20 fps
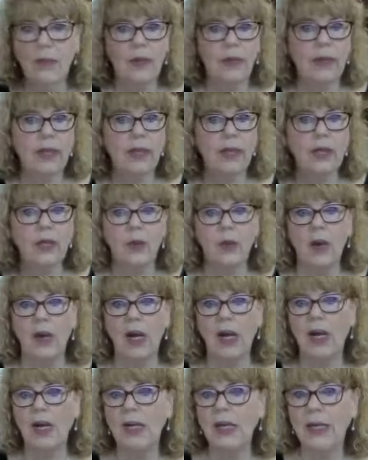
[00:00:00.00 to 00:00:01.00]
They go
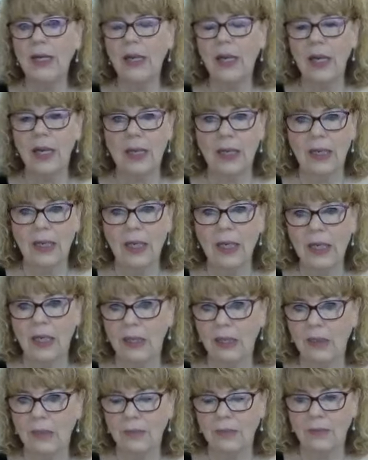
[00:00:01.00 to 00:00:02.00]
on and on and on.
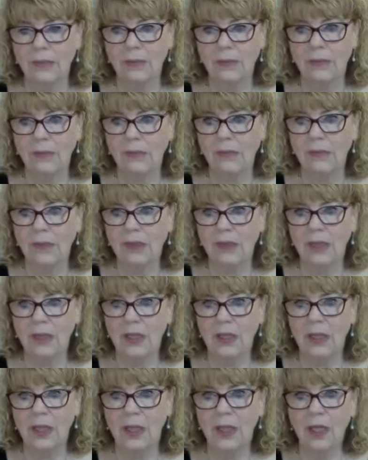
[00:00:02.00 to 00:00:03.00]

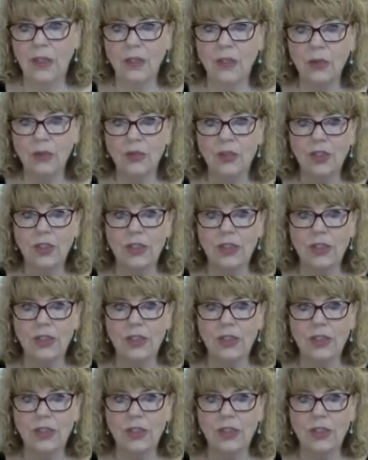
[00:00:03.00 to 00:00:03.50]
So